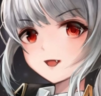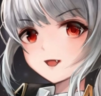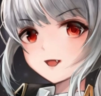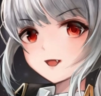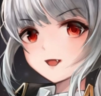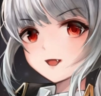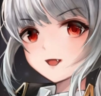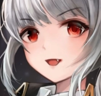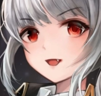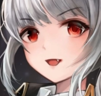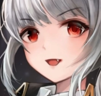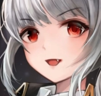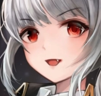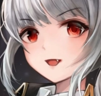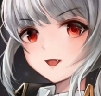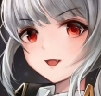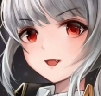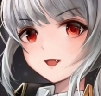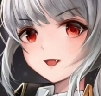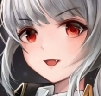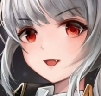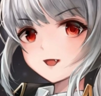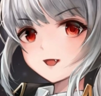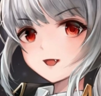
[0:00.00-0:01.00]

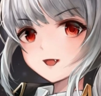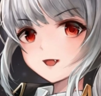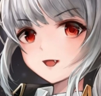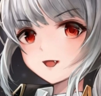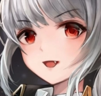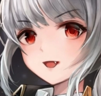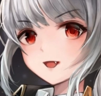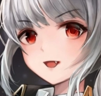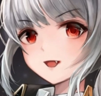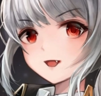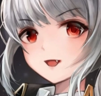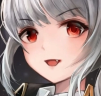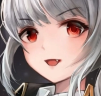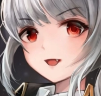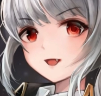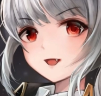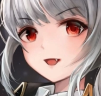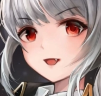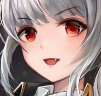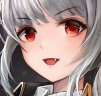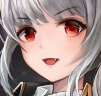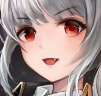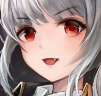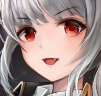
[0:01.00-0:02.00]

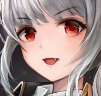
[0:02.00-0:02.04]
[no speech]